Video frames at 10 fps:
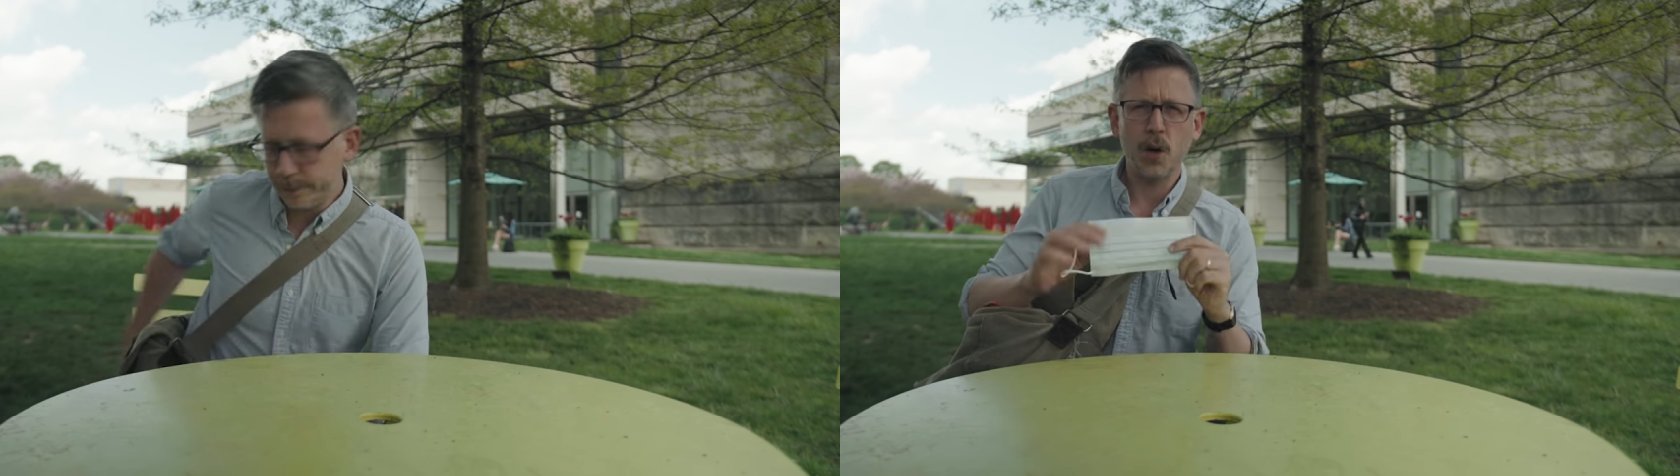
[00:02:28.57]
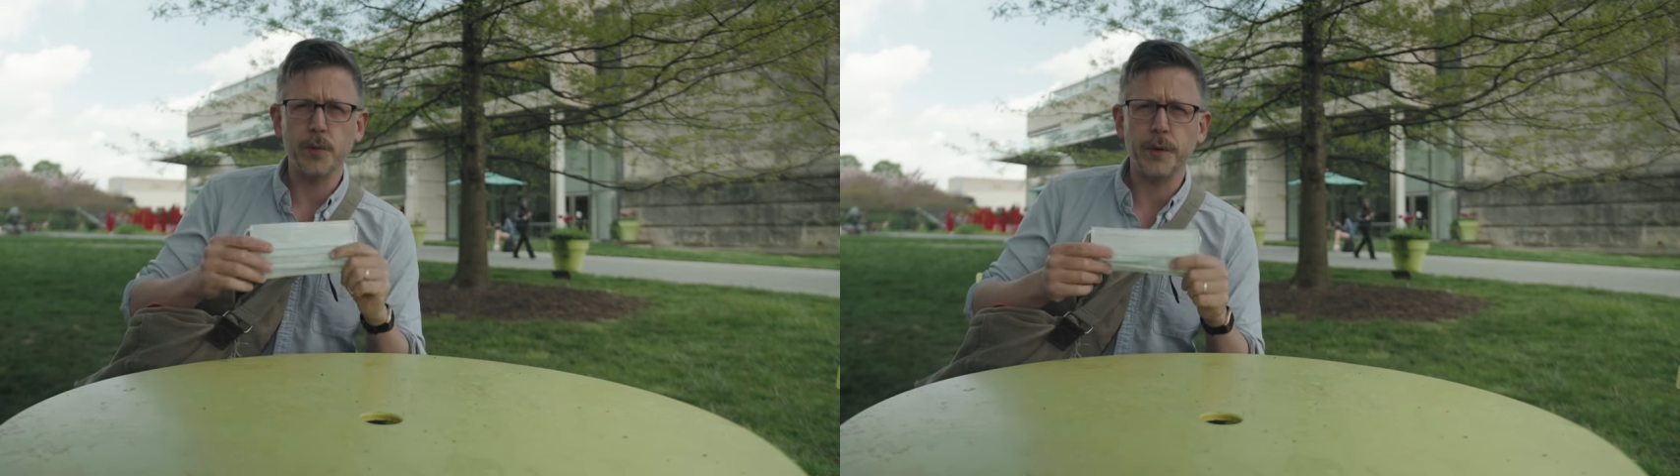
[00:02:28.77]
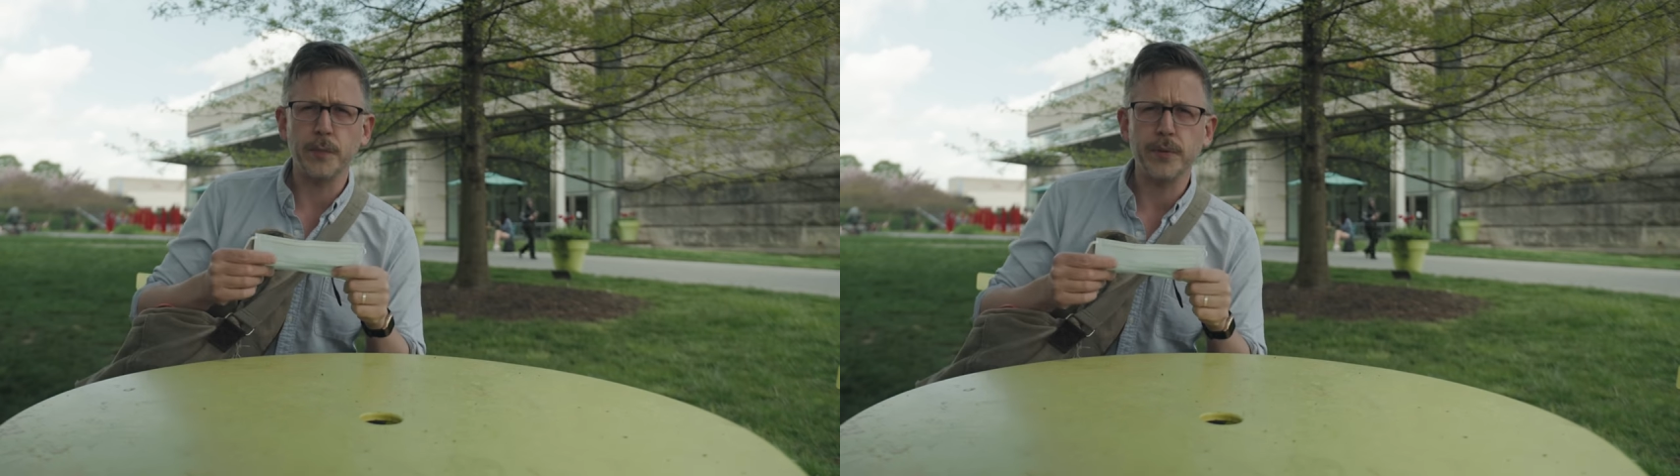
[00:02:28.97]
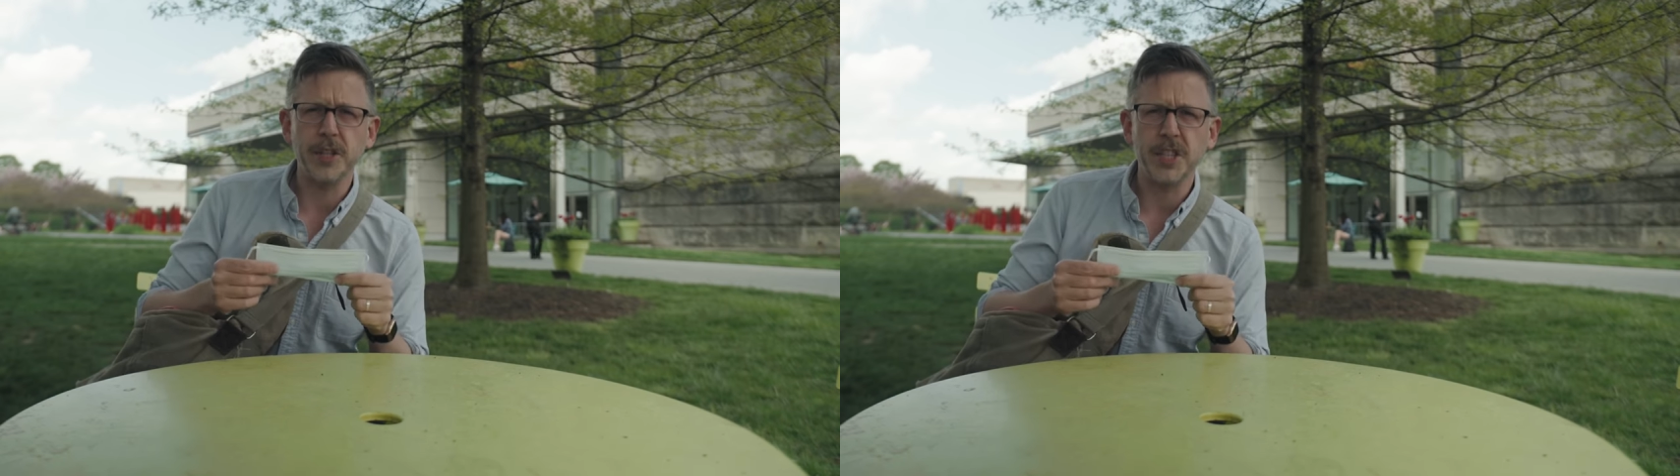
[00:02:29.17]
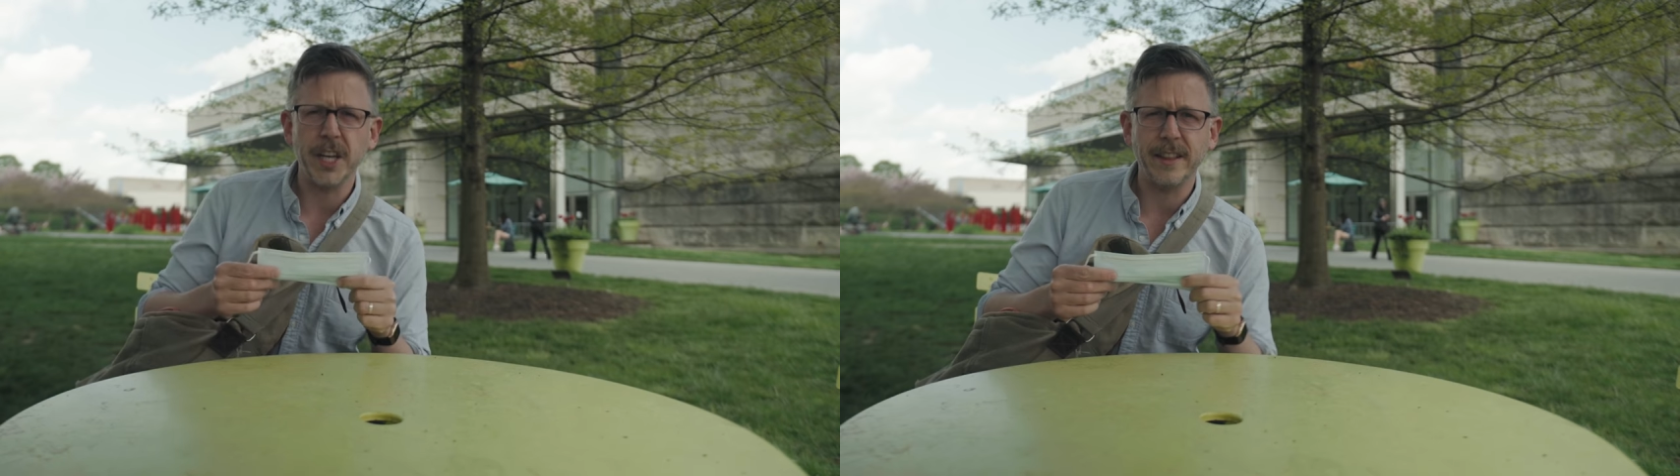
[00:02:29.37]
Hope you
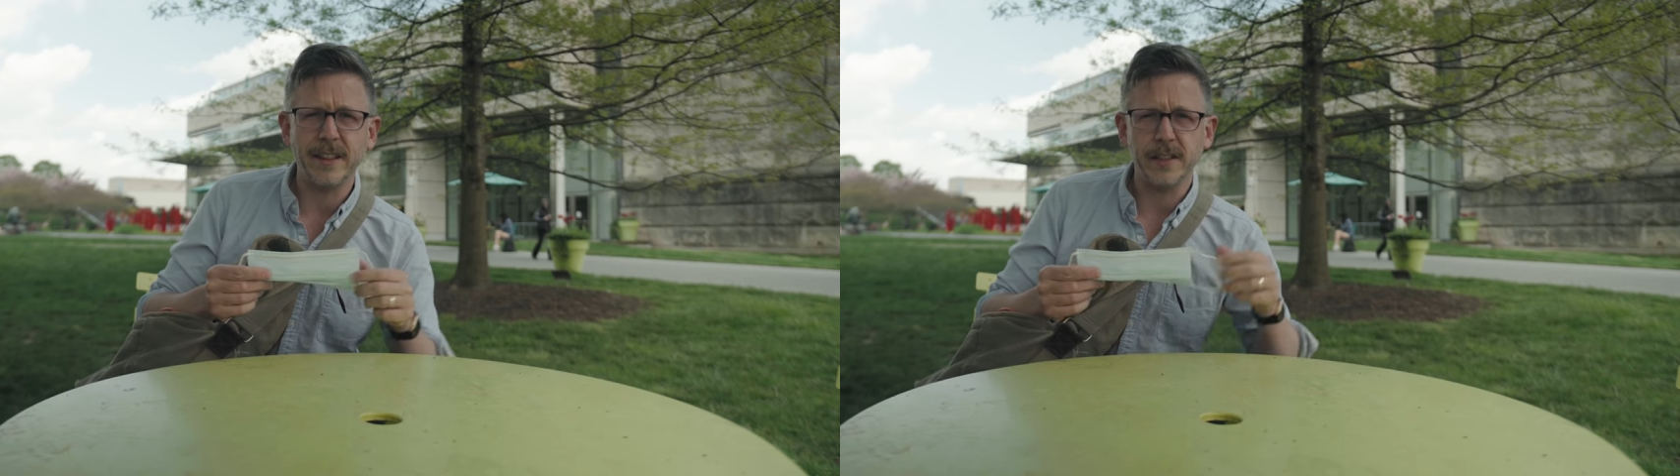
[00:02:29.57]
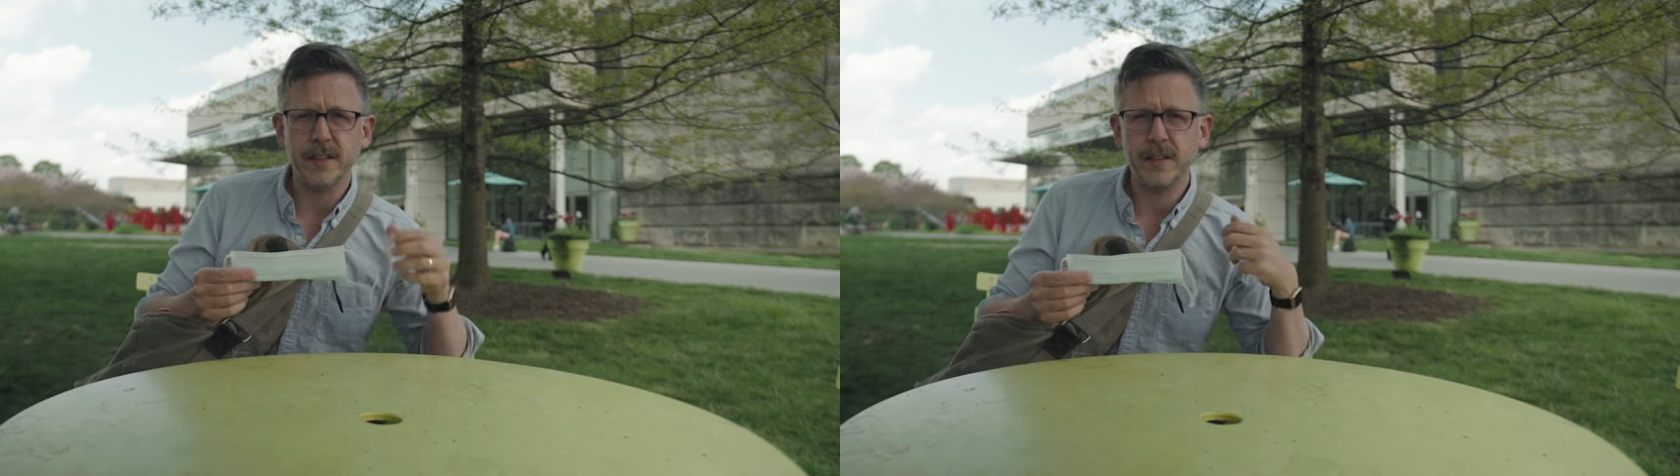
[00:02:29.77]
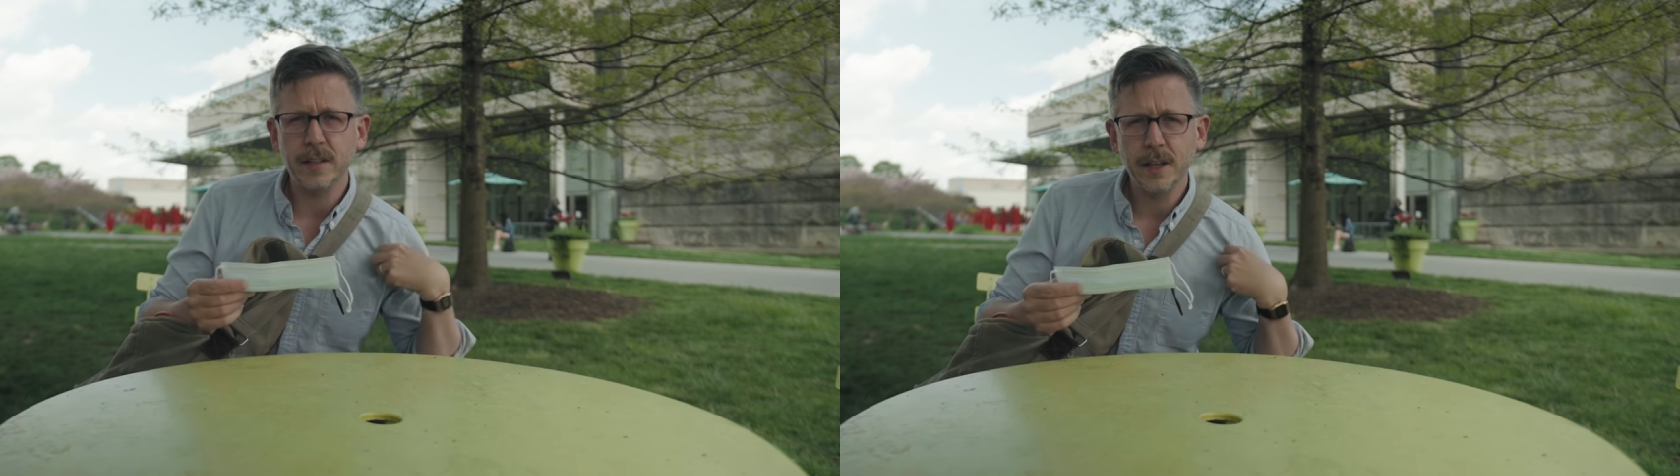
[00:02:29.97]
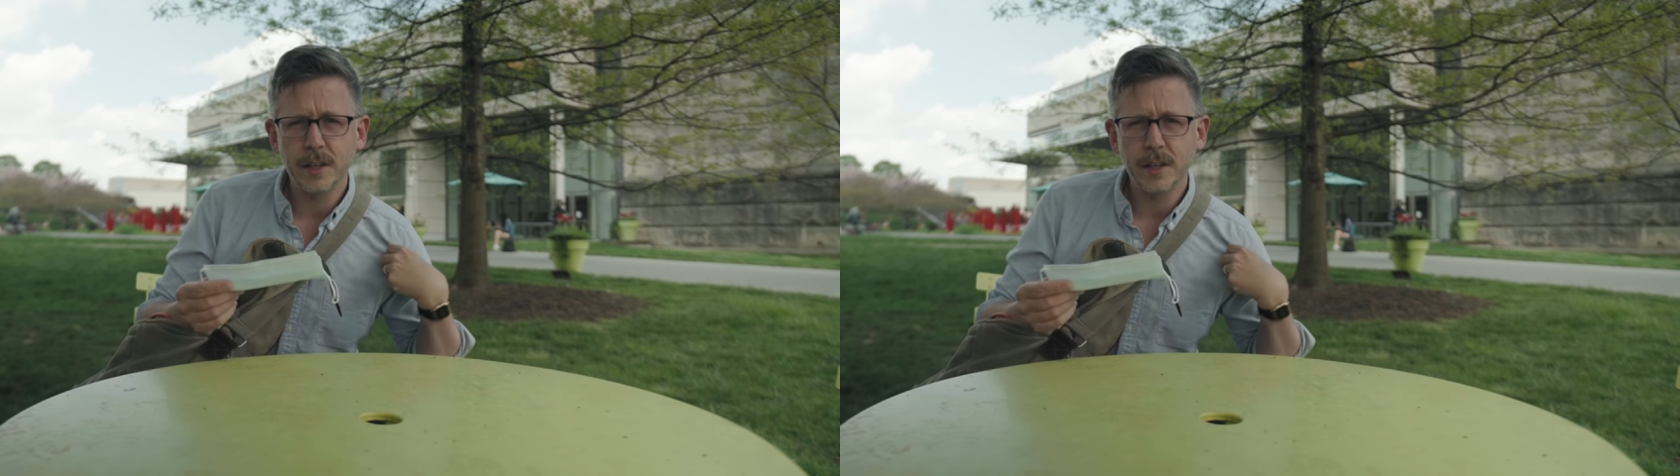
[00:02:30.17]
appreciate this